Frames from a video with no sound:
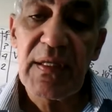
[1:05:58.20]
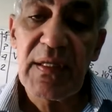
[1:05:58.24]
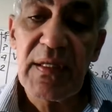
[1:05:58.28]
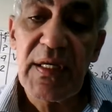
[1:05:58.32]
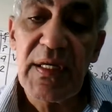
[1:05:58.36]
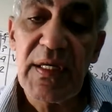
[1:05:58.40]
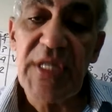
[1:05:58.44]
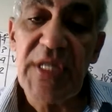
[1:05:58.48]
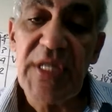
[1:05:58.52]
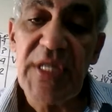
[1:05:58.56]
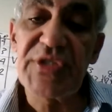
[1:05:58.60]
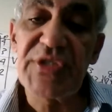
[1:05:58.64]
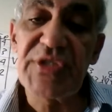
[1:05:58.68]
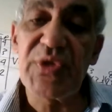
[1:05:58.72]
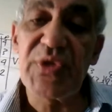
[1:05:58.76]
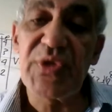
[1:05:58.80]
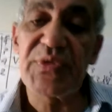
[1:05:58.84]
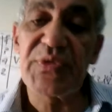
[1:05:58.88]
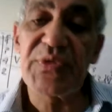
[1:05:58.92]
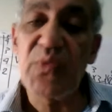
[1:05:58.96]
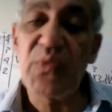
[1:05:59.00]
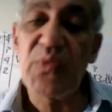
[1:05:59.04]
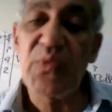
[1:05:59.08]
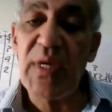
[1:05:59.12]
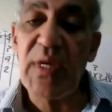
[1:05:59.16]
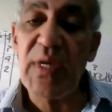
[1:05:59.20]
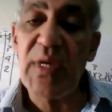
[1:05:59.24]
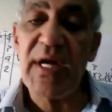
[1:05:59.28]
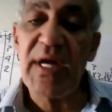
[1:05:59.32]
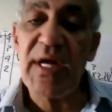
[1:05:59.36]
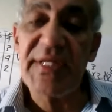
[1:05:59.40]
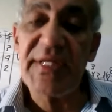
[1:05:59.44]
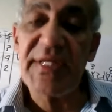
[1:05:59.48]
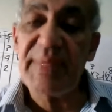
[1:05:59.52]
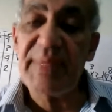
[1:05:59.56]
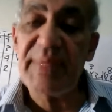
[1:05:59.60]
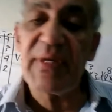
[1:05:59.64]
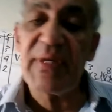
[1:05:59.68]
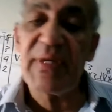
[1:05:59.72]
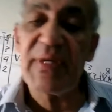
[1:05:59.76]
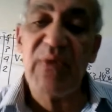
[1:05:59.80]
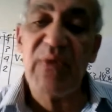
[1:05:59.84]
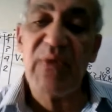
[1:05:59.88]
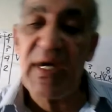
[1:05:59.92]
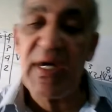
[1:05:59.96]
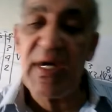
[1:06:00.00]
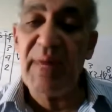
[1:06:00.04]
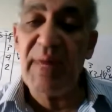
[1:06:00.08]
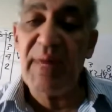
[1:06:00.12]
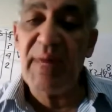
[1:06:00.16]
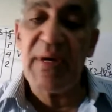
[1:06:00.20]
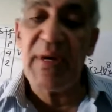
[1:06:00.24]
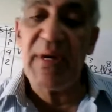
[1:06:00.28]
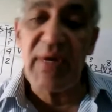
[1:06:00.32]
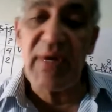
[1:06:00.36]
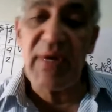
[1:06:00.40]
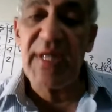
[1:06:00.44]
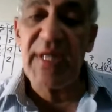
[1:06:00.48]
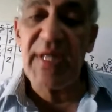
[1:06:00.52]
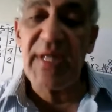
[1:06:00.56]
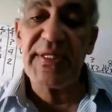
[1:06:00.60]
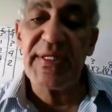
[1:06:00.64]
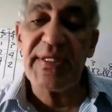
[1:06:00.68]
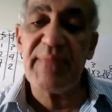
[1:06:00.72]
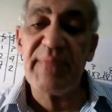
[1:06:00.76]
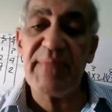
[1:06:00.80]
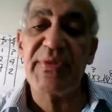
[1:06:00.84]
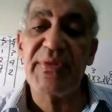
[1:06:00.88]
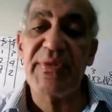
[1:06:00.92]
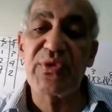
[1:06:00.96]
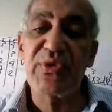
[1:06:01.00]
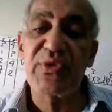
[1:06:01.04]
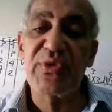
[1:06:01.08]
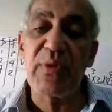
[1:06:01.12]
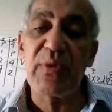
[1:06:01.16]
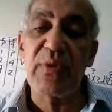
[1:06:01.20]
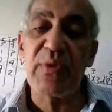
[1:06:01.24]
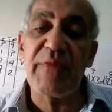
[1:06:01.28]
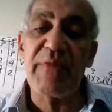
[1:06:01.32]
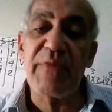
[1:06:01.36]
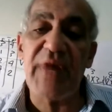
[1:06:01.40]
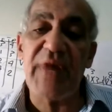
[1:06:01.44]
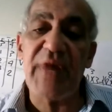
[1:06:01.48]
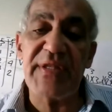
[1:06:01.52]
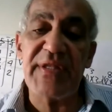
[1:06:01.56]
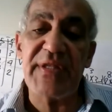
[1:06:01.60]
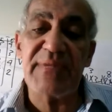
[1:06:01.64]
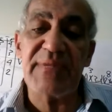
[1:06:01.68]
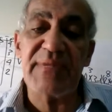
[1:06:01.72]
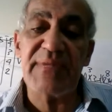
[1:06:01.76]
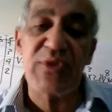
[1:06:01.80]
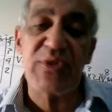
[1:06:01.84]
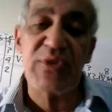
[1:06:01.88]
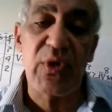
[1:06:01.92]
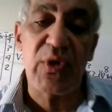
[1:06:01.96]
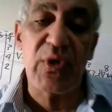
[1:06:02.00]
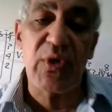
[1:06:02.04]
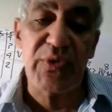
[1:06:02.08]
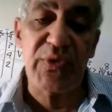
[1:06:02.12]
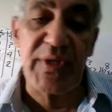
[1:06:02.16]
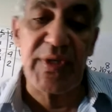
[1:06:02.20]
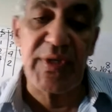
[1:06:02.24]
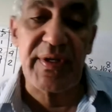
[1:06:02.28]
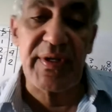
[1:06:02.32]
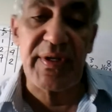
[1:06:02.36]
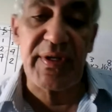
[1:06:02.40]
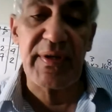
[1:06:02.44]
Is not one item by one item, but group of items all together.